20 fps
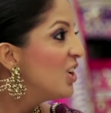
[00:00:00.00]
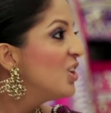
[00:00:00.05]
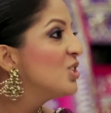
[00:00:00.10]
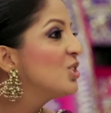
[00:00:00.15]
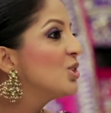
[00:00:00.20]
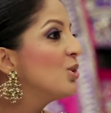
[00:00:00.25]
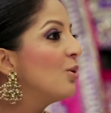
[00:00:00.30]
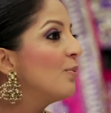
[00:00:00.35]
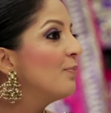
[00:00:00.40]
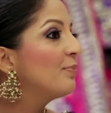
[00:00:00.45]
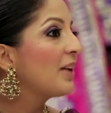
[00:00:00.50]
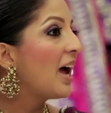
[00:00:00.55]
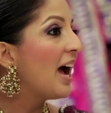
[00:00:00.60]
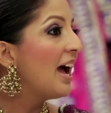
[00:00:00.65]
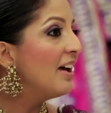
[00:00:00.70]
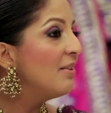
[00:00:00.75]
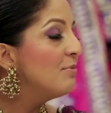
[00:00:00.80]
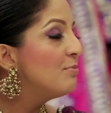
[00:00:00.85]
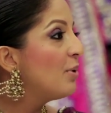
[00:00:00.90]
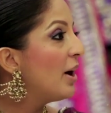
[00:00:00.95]
So
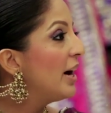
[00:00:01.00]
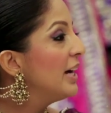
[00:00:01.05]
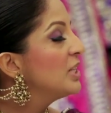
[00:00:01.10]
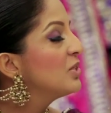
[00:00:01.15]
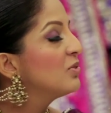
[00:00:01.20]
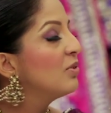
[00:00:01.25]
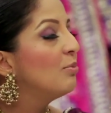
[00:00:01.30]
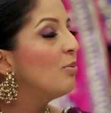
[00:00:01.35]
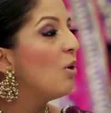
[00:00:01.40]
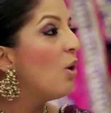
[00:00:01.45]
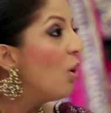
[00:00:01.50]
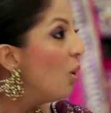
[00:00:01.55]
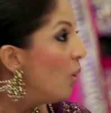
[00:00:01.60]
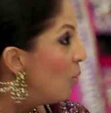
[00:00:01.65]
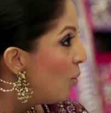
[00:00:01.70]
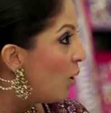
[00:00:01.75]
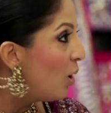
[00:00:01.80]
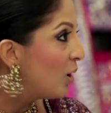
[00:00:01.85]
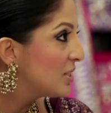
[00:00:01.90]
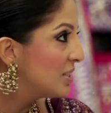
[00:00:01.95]
I have brides from all
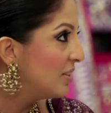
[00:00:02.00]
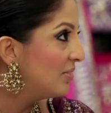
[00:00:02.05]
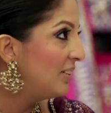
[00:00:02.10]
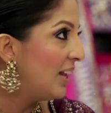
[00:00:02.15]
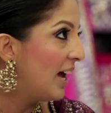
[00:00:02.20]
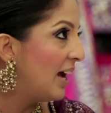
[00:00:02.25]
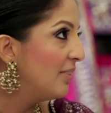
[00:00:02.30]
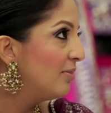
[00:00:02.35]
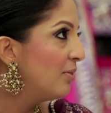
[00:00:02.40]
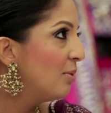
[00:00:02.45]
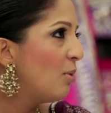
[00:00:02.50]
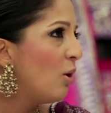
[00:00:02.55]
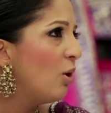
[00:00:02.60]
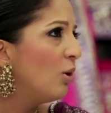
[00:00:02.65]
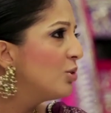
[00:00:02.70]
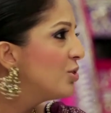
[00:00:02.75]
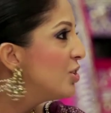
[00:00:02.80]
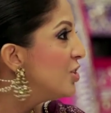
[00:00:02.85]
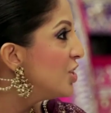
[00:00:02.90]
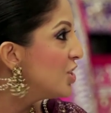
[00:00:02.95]
walks of life, from
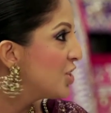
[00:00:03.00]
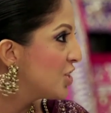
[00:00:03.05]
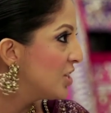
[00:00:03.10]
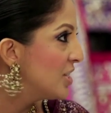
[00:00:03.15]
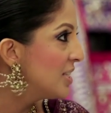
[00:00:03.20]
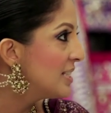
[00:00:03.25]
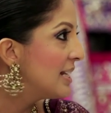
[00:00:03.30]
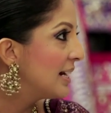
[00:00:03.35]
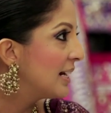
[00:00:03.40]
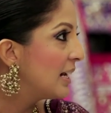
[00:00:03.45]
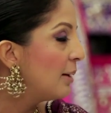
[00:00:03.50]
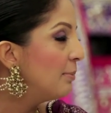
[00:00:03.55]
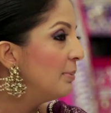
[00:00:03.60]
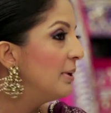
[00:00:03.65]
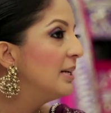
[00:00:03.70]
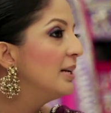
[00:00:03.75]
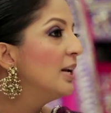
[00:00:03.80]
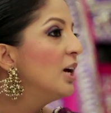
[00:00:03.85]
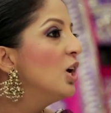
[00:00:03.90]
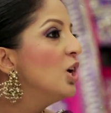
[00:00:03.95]
all traditions that come
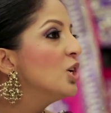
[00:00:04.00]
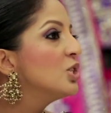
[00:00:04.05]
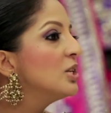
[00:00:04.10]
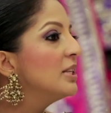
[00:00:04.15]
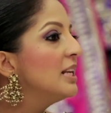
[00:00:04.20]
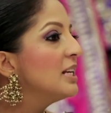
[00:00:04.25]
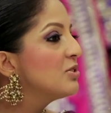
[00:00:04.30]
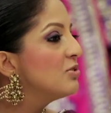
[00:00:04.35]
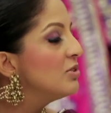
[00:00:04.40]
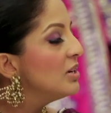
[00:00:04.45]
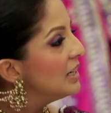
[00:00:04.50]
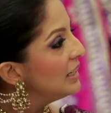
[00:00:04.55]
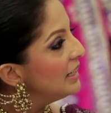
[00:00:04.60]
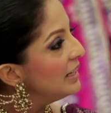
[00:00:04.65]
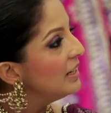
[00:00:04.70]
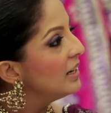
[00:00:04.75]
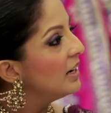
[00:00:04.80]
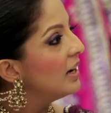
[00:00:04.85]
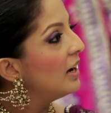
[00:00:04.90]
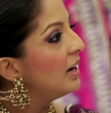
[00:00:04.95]
in. So there's
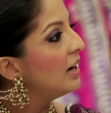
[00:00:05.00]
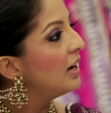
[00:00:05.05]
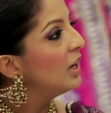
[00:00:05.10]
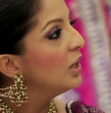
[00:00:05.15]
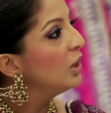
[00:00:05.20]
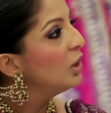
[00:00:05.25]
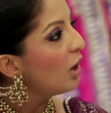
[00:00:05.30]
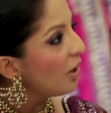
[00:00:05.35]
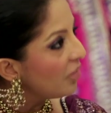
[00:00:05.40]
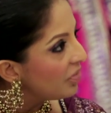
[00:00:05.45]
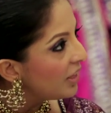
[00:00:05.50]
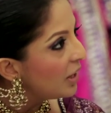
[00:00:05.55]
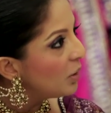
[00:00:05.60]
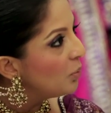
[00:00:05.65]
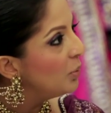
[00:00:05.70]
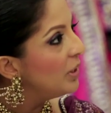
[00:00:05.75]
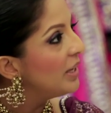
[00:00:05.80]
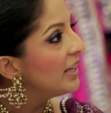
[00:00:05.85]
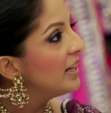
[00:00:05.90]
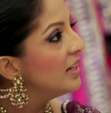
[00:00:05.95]
really a lot that
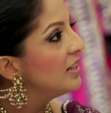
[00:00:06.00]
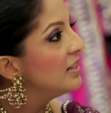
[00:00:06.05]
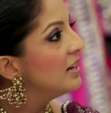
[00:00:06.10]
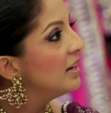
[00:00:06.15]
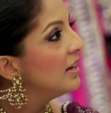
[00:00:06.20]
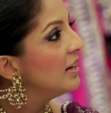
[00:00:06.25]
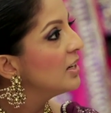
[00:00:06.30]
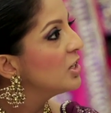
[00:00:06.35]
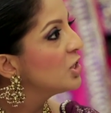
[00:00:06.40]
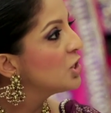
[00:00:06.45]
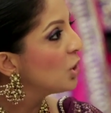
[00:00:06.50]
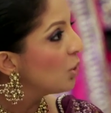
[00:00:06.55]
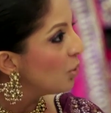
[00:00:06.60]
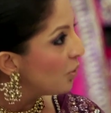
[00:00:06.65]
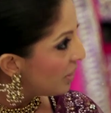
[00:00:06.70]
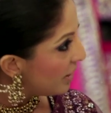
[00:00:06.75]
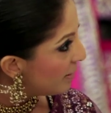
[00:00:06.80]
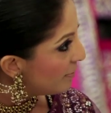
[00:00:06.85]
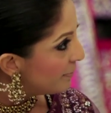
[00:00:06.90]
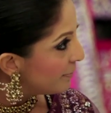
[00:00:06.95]
we can show
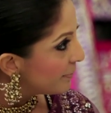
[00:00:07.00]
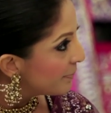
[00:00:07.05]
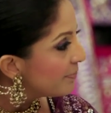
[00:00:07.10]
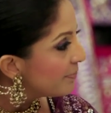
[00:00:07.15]
them.